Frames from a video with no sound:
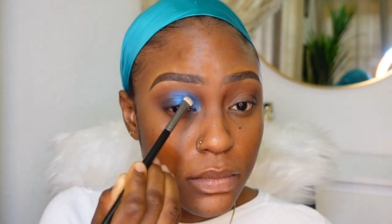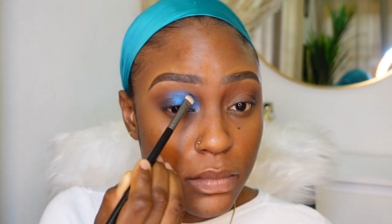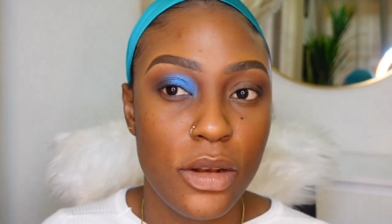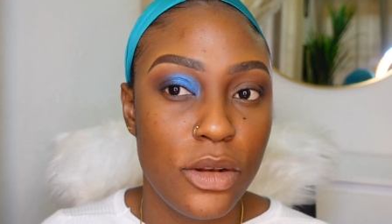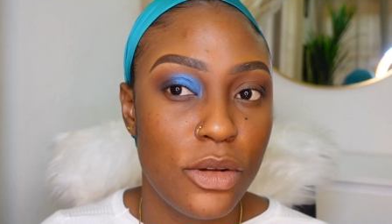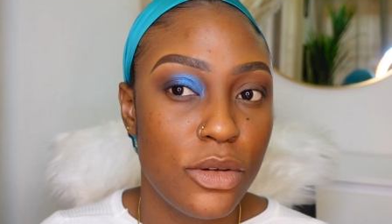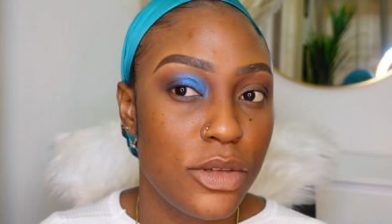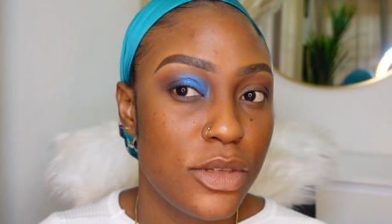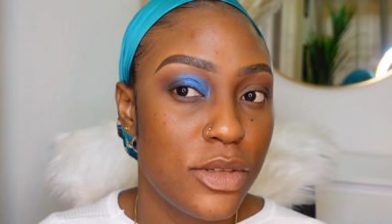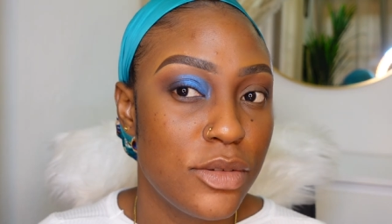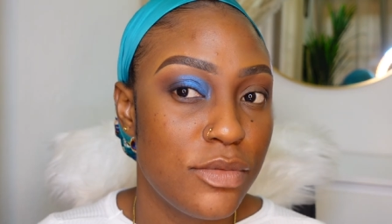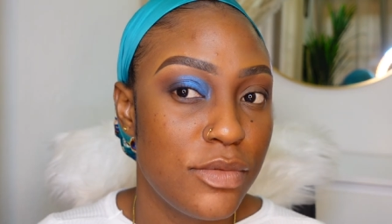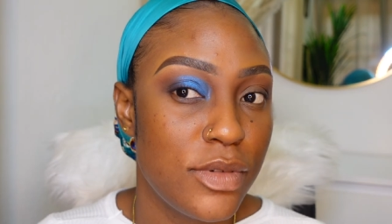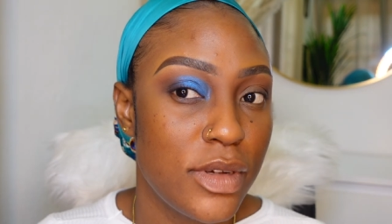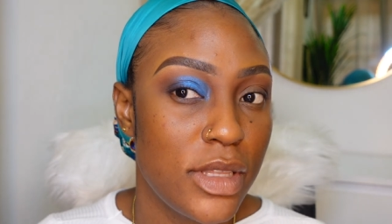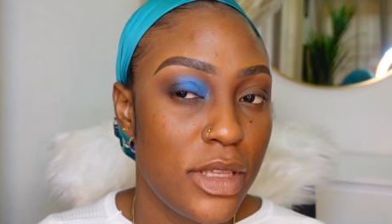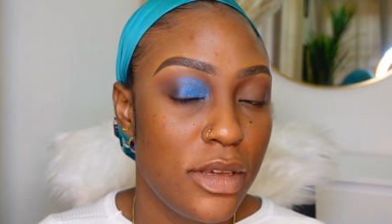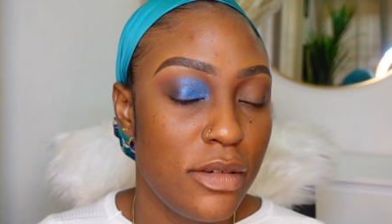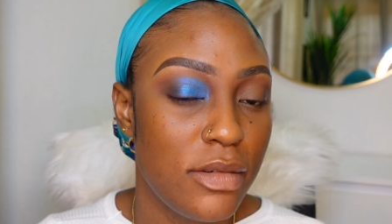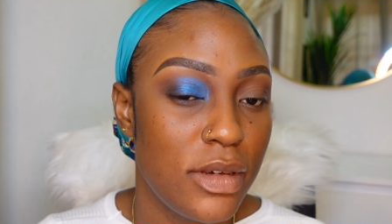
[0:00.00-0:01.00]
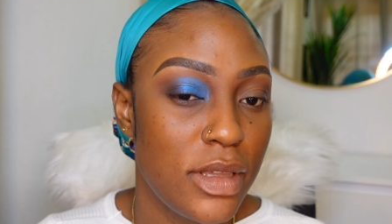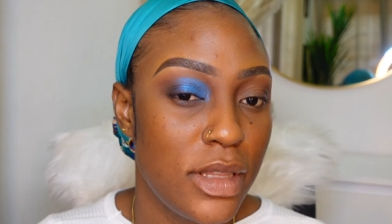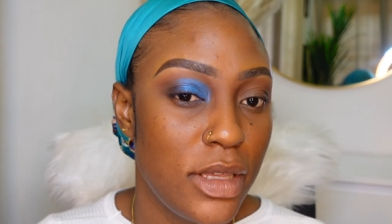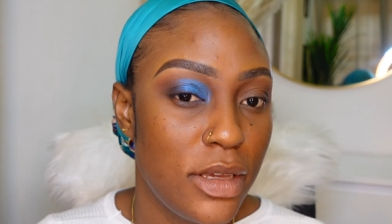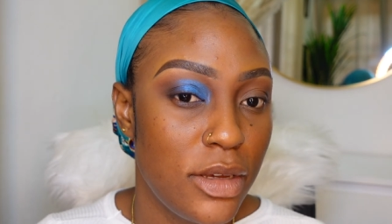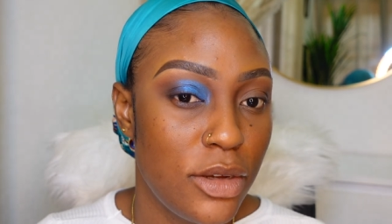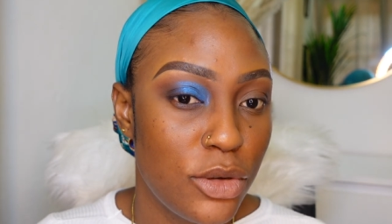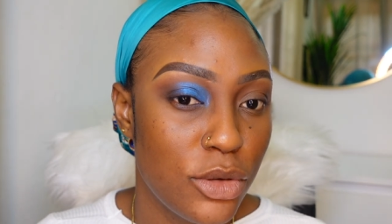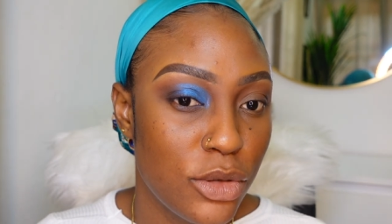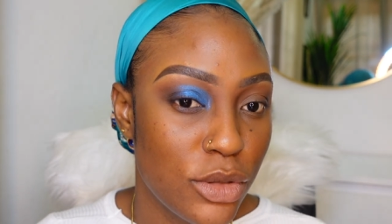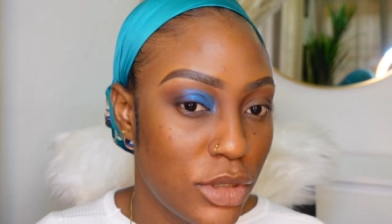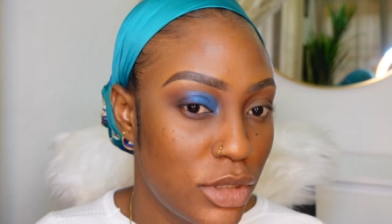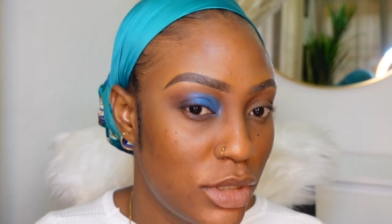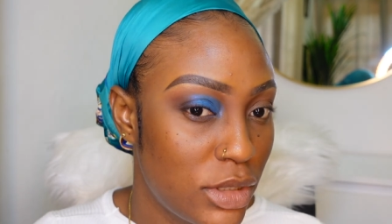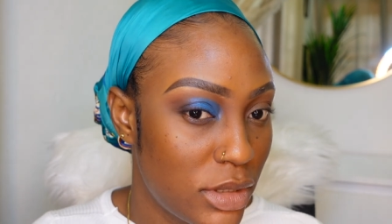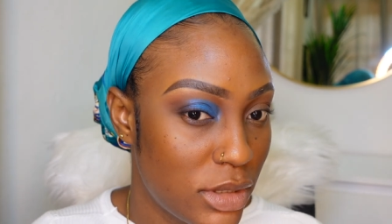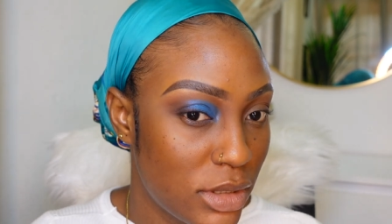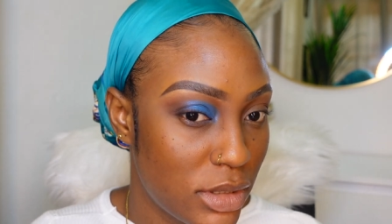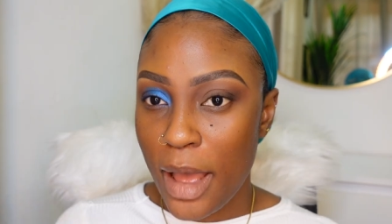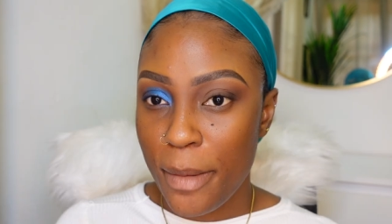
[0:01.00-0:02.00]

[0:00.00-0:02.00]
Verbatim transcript: Looks really, really good.